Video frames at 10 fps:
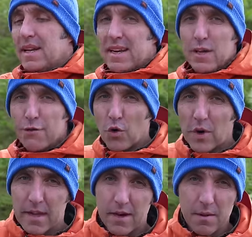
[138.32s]
Now, you've
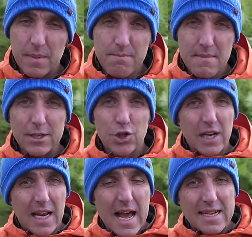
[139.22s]
already heard me
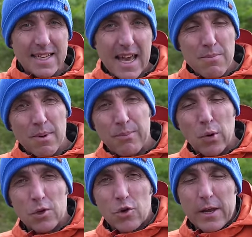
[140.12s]
mention landscape and
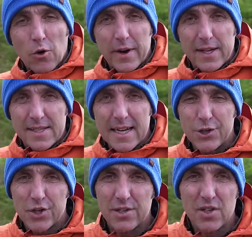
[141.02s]
portrait
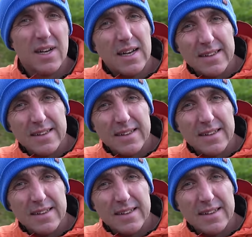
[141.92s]
orientations.